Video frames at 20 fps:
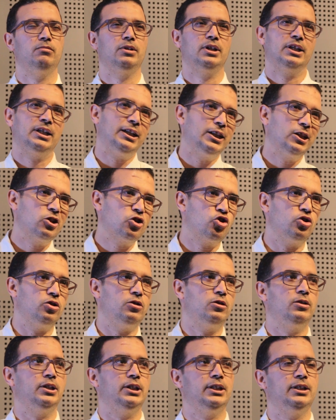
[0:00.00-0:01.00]

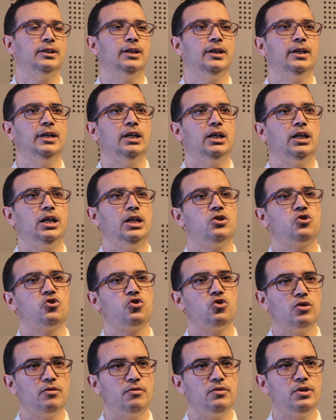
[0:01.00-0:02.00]
culture and its
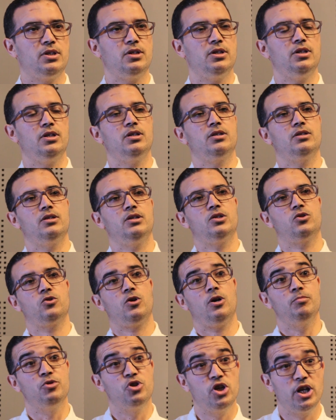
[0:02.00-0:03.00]
services, its
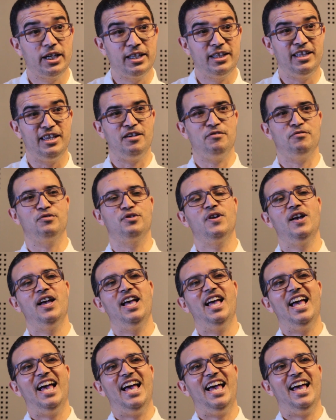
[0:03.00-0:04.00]
objectives,
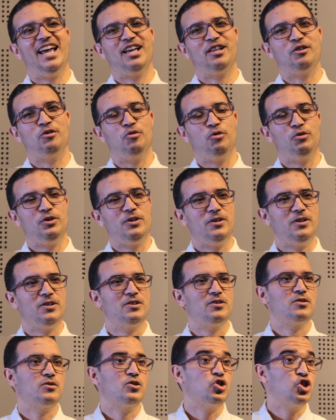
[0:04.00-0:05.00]
and
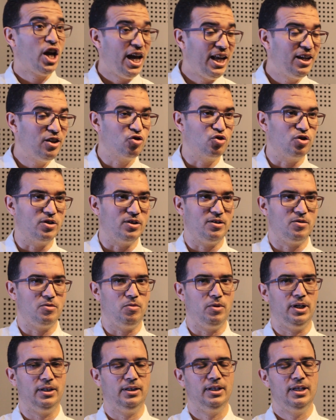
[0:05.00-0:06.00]
its challenges as
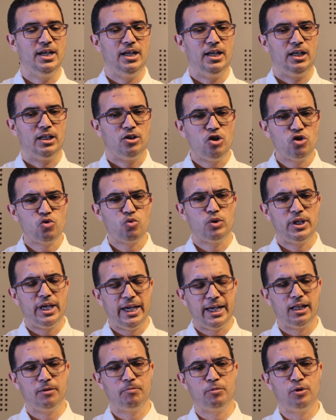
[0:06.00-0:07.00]
well. This would
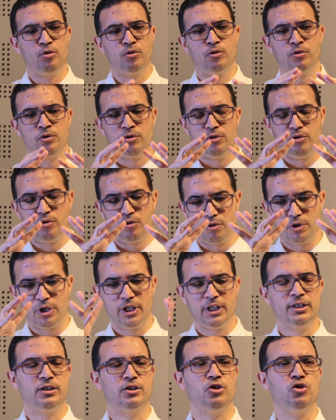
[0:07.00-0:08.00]
help you on
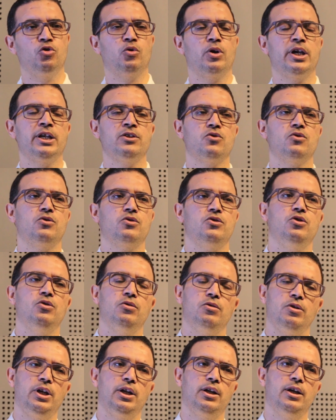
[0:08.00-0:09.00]
orienting your answers
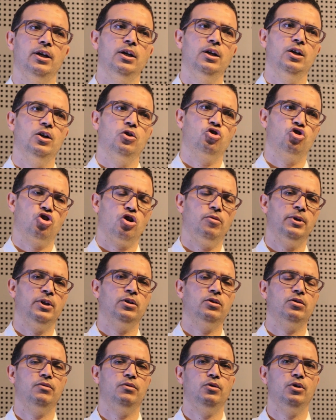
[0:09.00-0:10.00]
during job
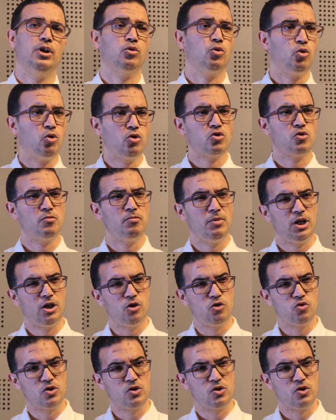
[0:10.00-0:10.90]
interview, and also make you